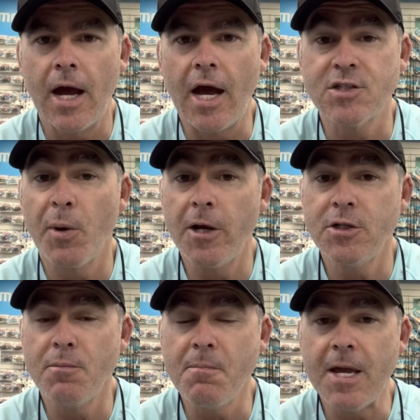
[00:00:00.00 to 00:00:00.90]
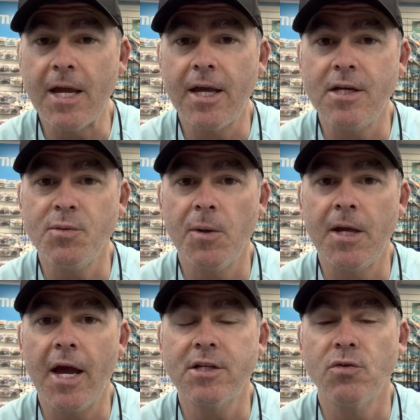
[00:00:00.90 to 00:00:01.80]
Spoke to Mick. He's
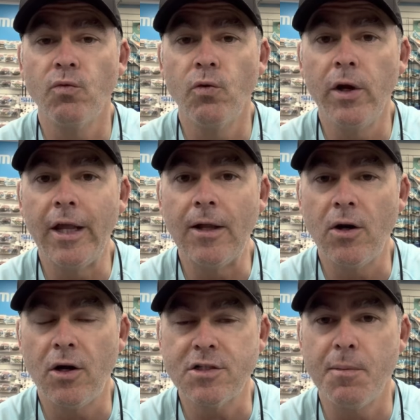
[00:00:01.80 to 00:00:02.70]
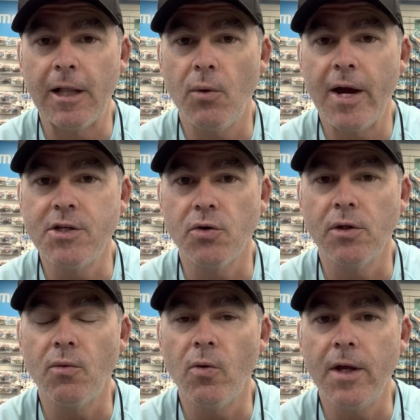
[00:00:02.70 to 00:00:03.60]
been catching really nice mulloway during
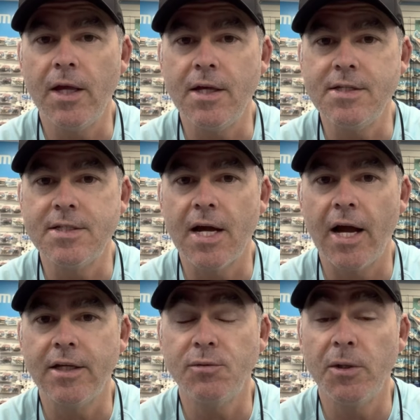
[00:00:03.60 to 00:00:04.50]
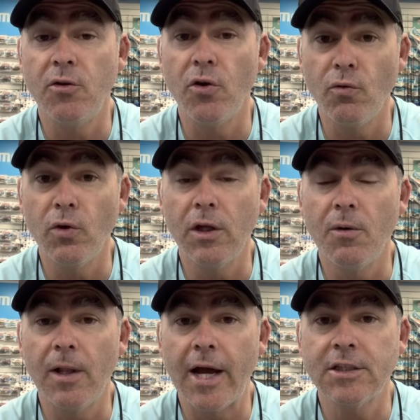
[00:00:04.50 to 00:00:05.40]
the week. He's been doing really
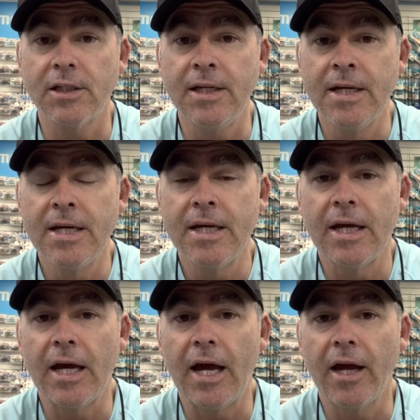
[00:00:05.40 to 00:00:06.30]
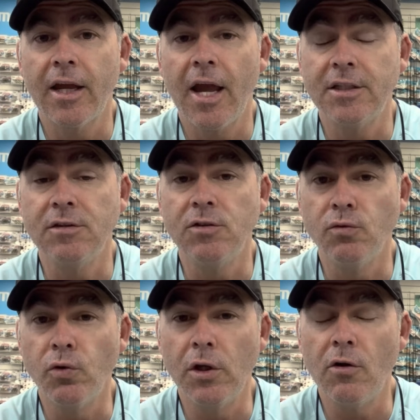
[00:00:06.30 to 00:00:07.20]
well, actually. Catching
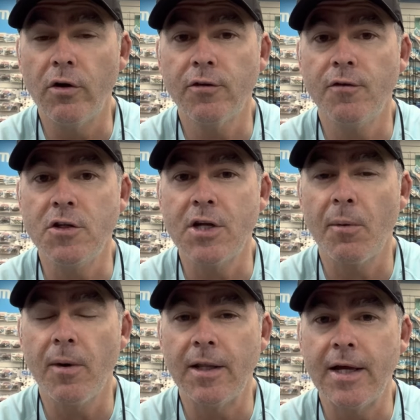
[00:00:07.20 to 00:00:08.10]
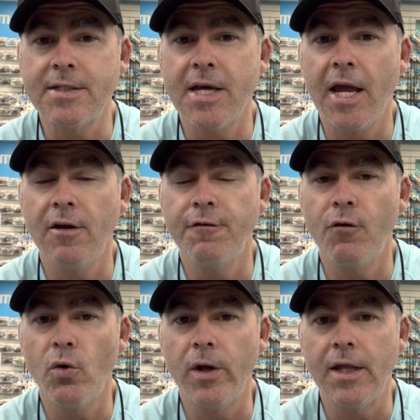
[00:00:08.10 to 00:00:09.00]
some really nice fish up around that 10 to
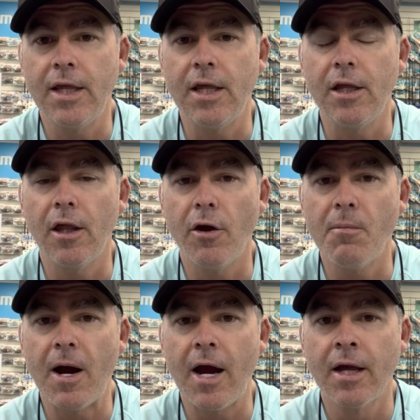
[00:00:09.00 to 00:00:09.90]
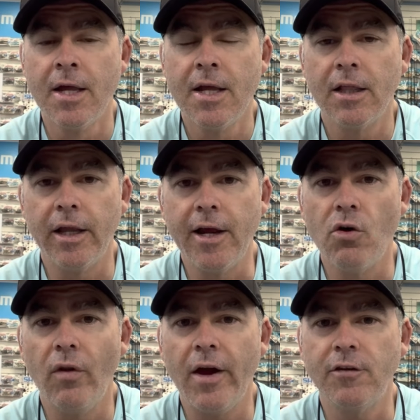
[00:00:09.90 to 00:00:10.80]
14 kilo mark. Letting
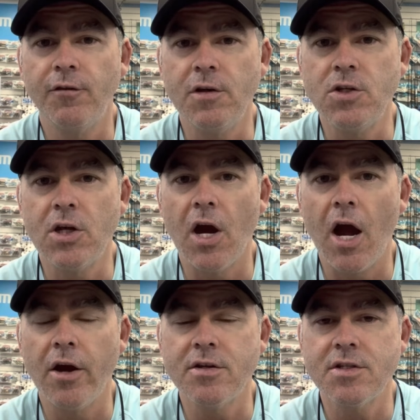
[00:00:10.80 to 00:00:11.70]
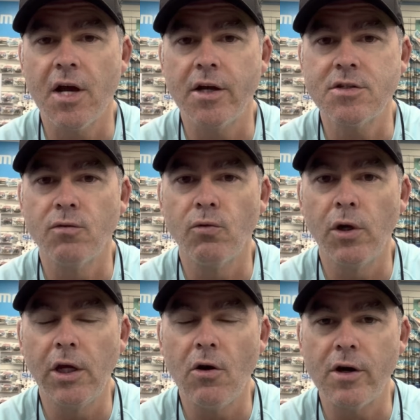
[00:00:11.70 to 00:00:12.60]
all those fish go. So some
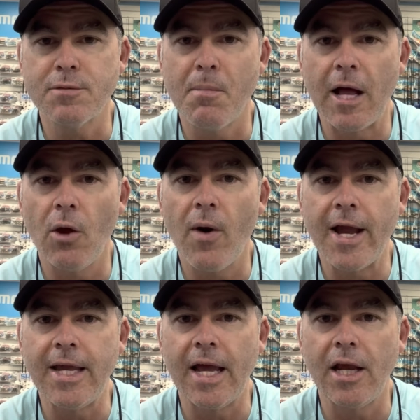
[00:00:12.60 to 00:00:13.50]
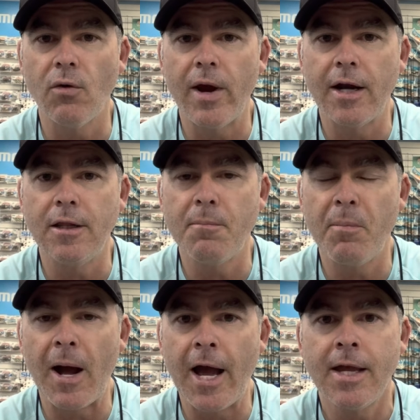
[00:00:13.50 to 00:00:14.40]
really nice mulloway getting around in the
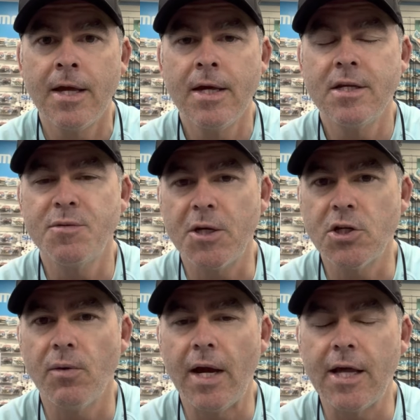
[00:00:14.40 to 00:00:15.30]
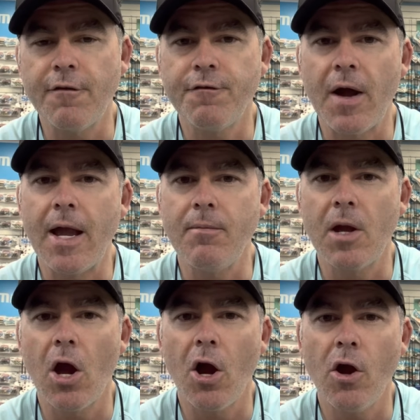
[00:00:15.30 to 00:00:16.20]
bay, especially around that Fane
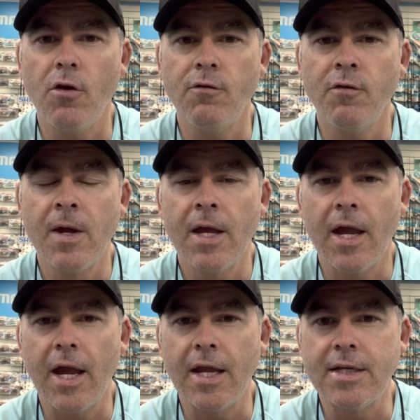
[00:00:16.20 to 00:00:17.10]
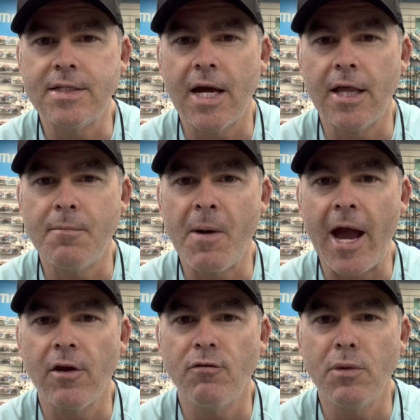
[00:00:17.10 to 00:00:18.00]
Cove and the
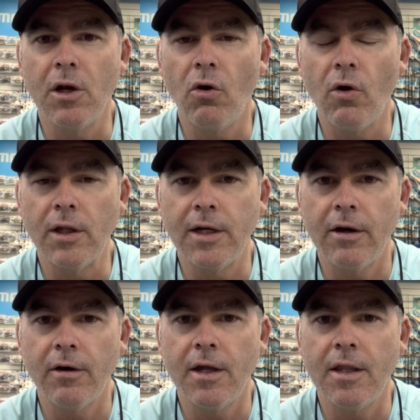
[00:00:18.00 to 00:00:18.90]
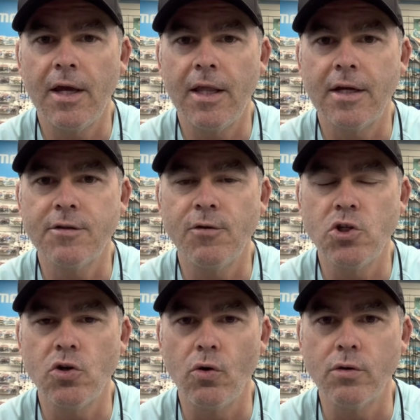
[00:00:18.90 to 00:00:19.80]
back of Middle Island area there, that's for
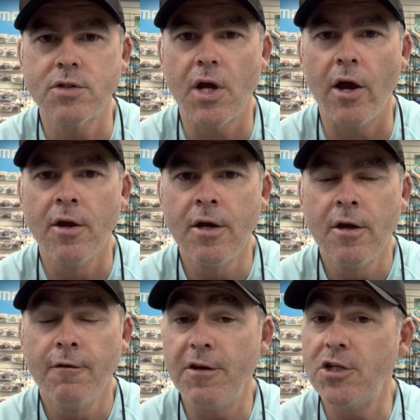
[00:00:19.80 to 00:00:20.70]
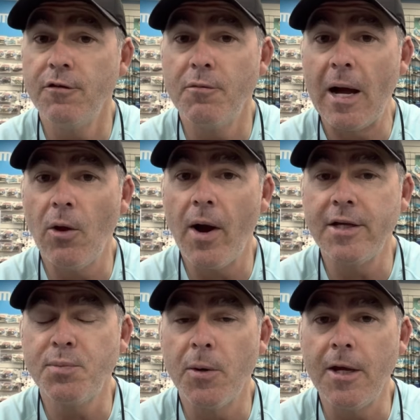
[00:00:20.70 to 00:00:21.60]
sure. So fishing for
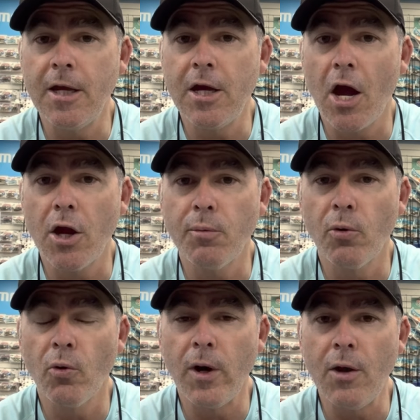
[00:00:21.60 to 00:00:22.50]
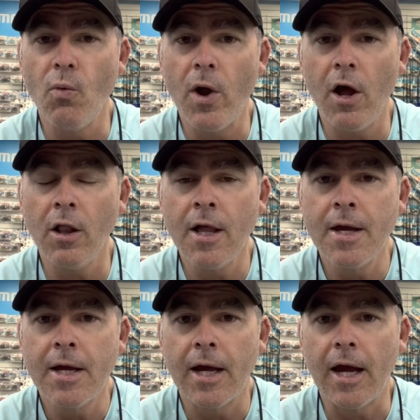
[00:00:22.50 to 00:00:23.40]
mulloway's been going pretty well.
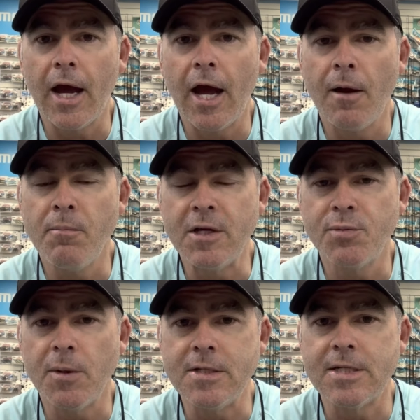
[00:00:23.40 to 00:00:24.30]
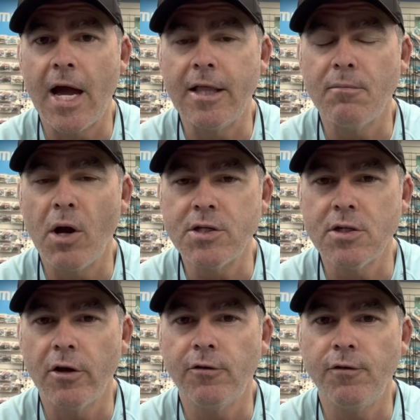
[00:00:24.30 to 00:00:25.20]
Mick's been saying that most
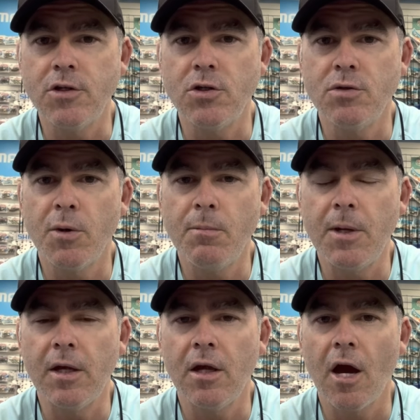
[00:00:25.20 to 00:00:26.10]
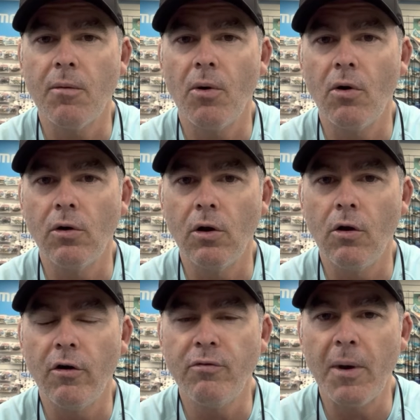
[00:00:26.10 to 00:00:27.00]
of those fish he's been picking up on
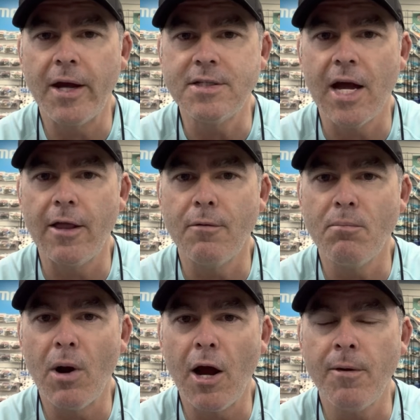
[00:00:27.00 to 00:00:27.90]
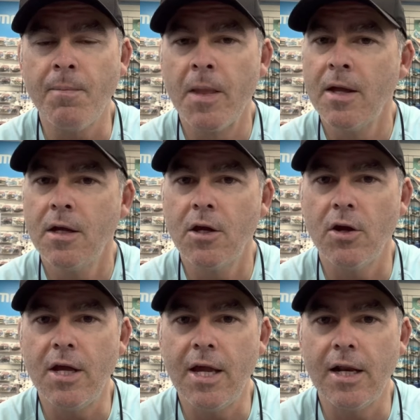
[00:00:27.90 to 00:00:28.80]
live baits at the moment.
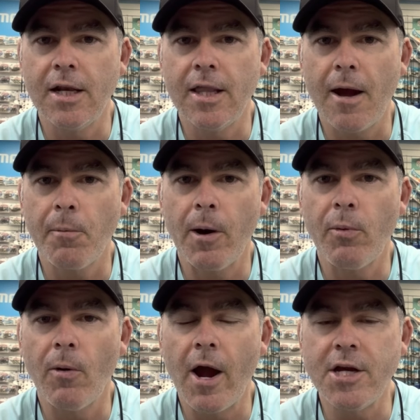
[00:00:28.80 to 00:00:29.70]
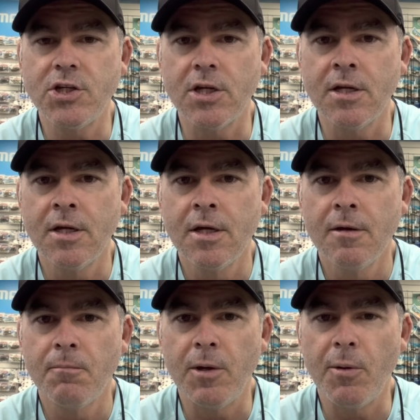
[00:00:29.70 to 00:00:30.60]
Key, get into that preparation,
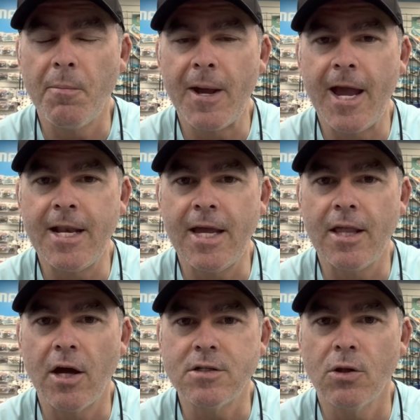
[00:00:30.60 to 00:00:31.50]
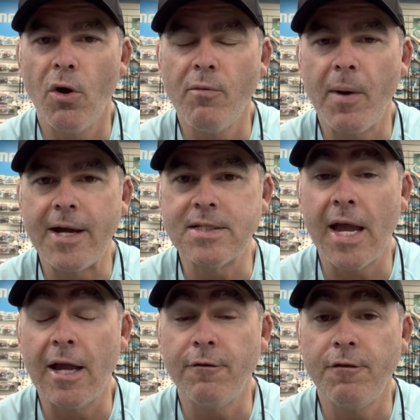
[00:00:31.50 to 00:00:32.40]
be prepared, get those live baits
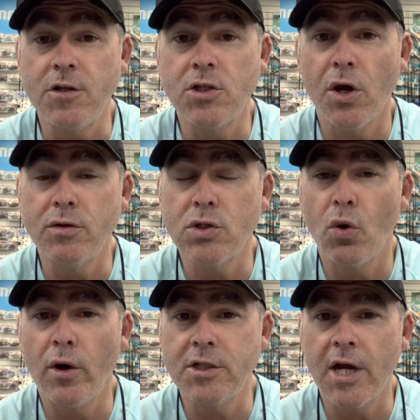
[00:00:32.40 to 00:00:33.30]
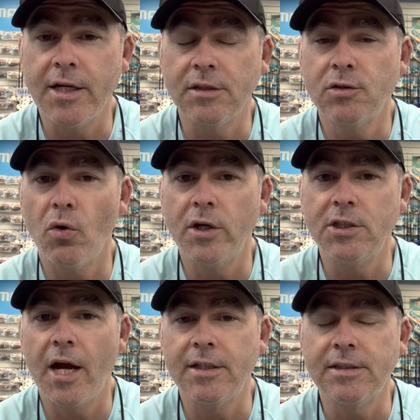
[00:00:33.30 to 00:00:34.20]
and fish those tide changes. Tide
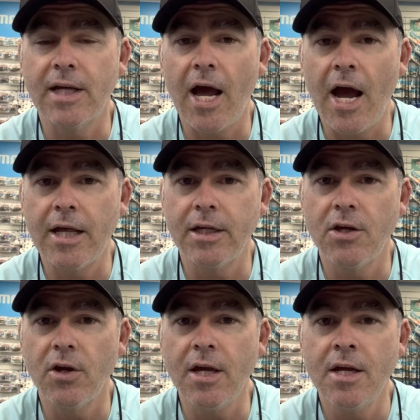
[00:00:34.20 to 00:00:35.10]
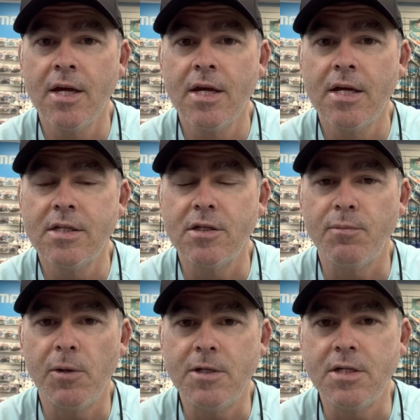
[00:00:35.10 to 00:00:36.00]
changes are the key to
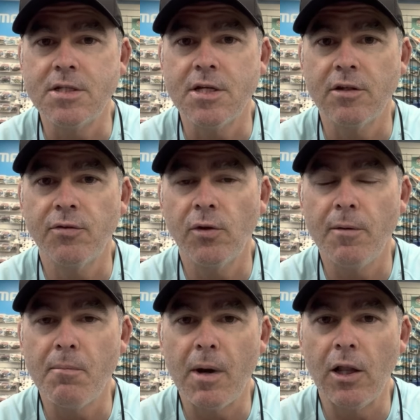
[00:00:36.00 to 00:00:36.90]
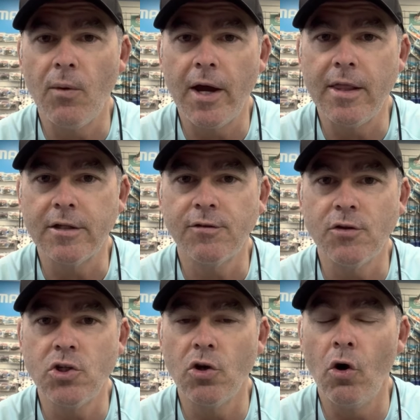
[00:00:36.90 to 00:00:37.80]
be successful at mulloway, that's for
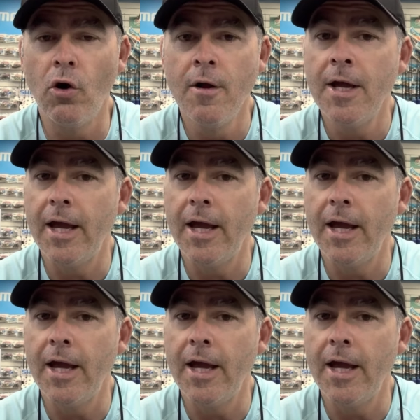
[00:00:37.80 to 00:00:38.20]
sure.